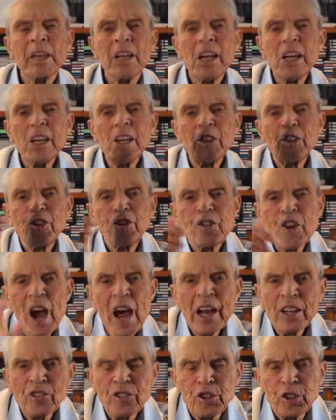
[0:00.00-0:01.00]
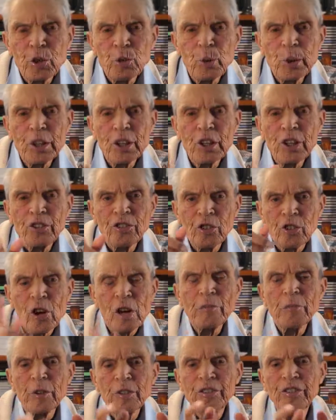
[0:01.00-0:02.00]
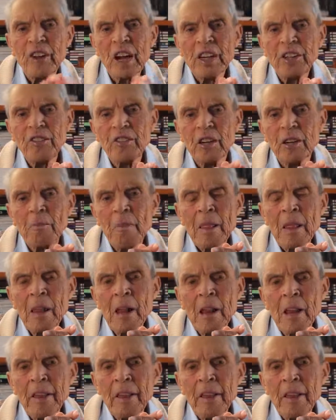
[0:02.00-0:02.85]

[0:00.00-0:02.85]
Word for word: he enchants you with his conversation,